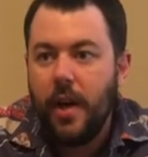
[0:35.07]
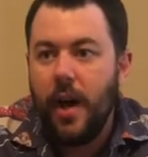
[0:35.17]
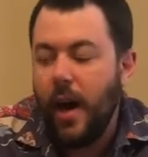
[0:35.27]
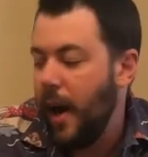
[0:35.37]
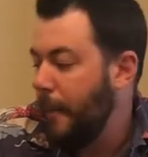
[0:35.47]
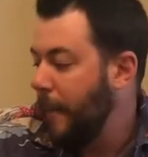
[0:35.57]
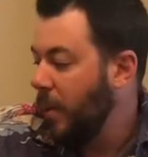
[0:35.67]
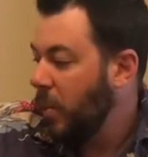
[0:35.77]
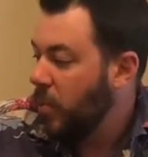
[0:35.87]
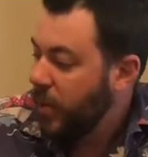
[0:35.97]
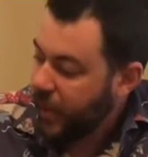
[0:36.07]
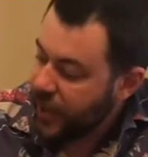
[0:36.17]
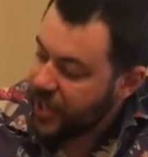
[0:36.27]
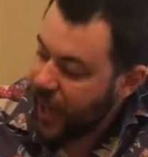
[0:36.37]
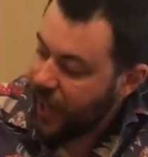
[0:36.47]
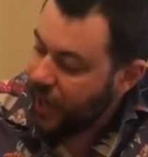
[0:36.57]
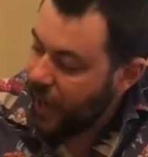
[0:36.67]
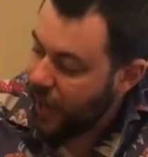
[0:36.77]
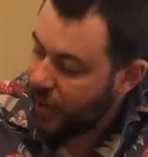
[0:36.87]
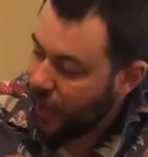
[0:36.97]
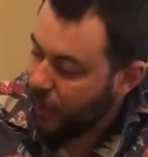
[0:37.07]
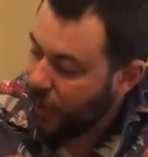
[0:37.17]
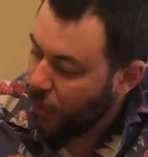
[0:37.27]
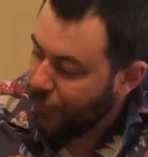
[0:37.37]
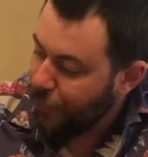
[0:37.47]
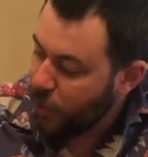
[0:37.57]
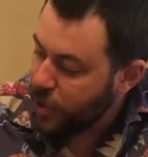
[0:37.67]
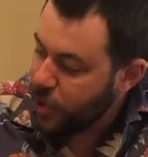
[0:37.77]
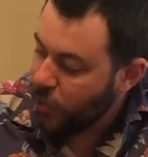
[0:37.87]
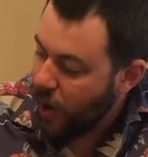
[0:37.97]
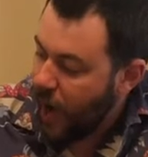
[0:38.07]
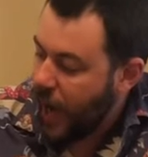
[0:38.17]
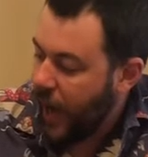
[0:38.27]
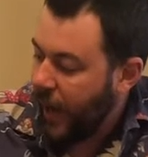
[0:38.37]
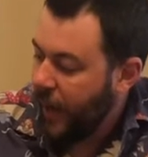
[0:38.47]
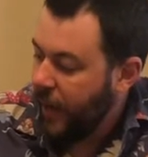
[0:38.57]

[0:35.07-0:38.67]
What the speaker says: But we're really excited today to talk about Old Forester Rye.